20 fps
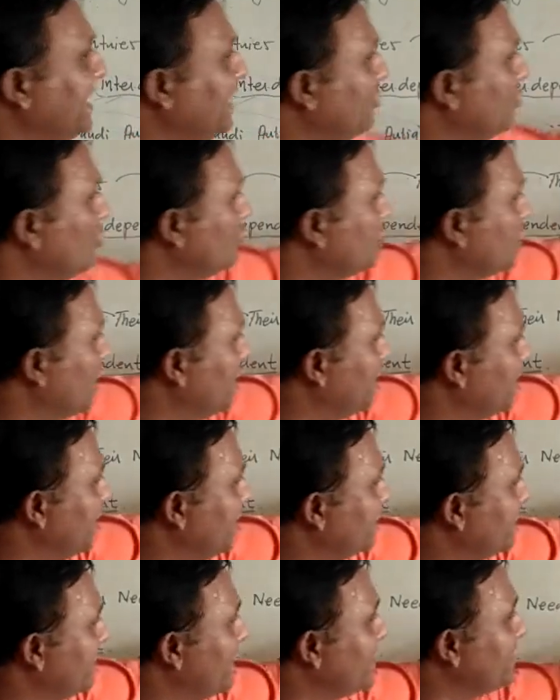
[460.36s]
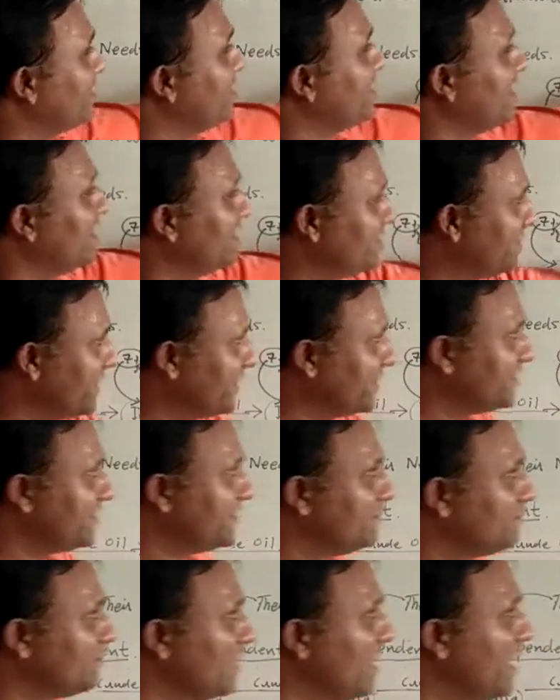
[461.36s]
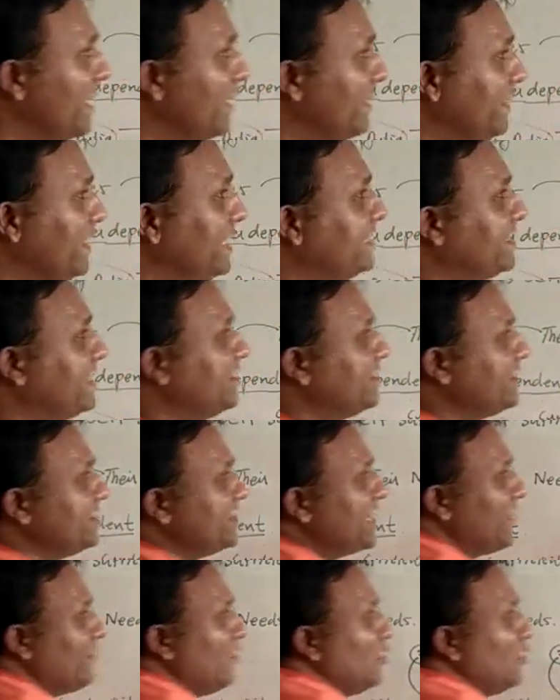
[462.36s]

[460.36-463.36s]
in those countries, Western countries. These countries are